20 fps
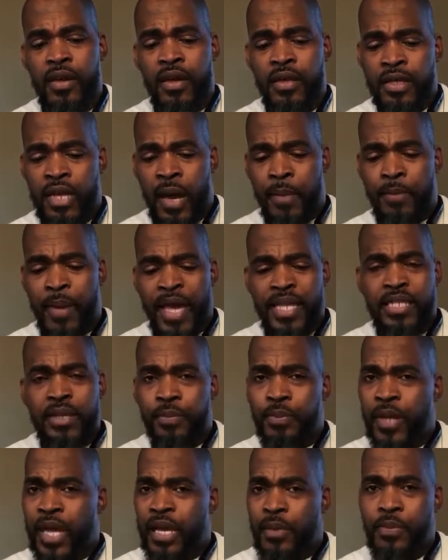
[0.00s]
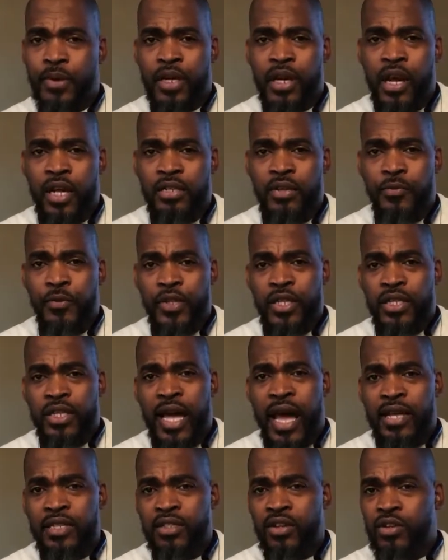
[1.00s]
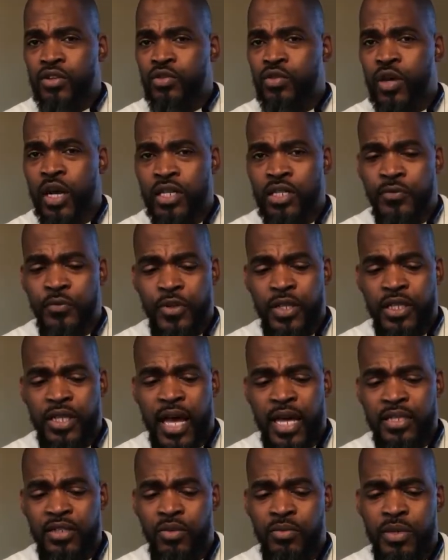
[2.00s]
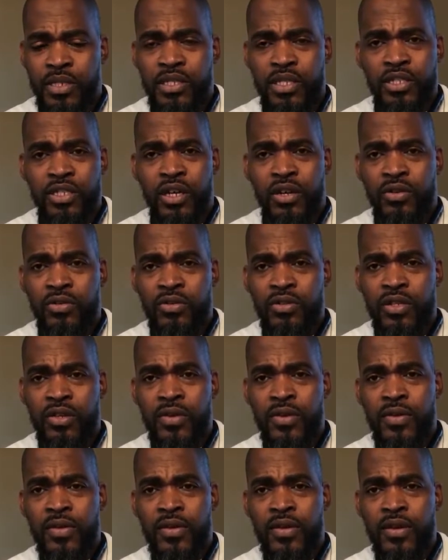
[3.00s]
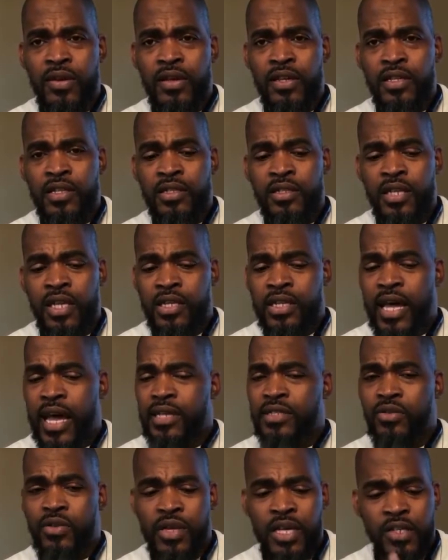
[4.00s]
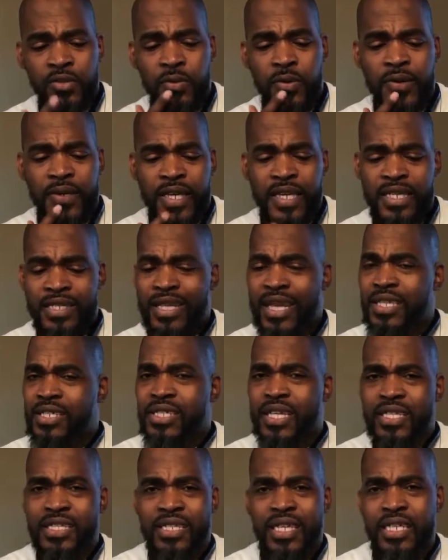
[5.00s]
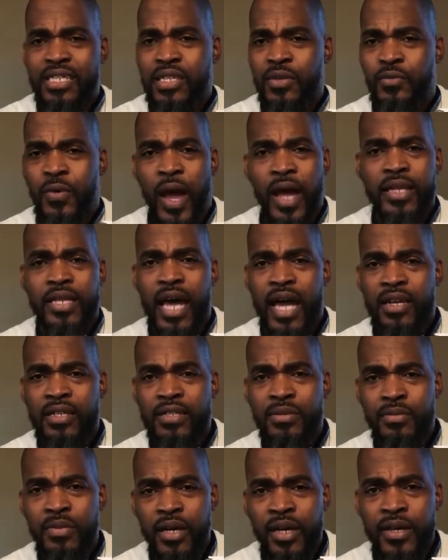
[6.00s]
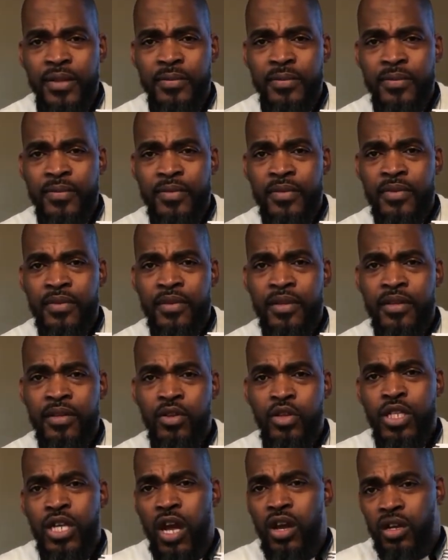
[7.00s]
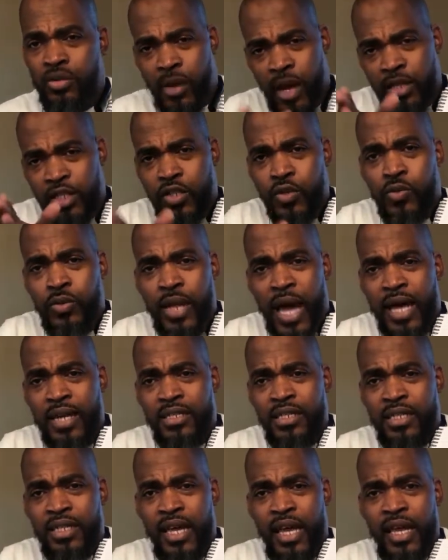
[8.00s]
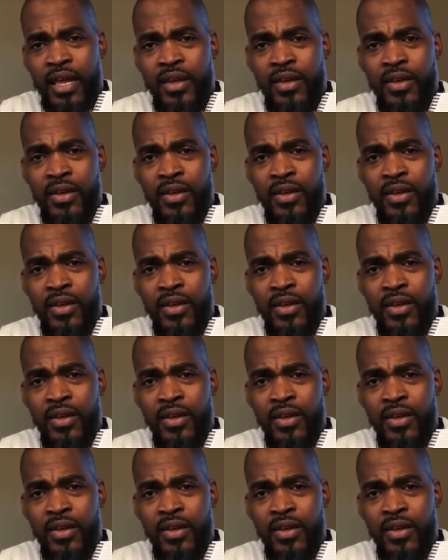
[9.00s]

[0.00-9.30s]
Now, a basic plan to put $150,000 on you, $150,000 on Mr. Jones, $10,000 on each one of the kids. That's just $65 a month. You're talking about $2 a day.